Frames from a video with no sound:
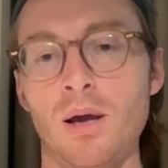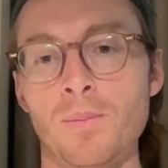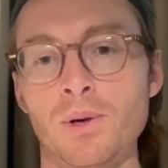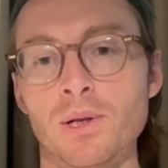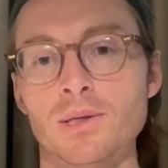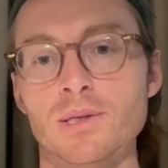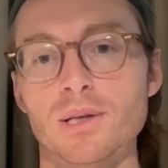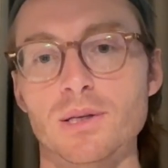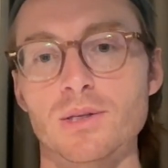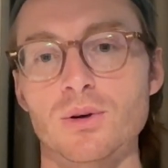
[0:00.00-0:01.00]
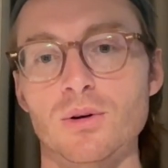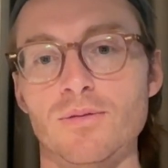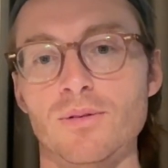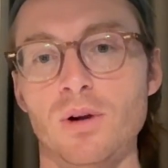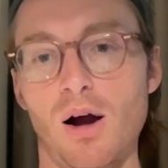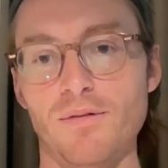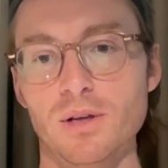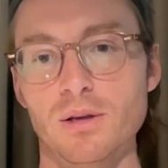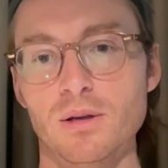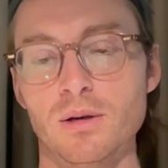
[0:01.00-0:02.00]
companies that serve
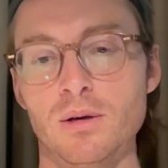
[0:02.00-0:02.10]
coffee.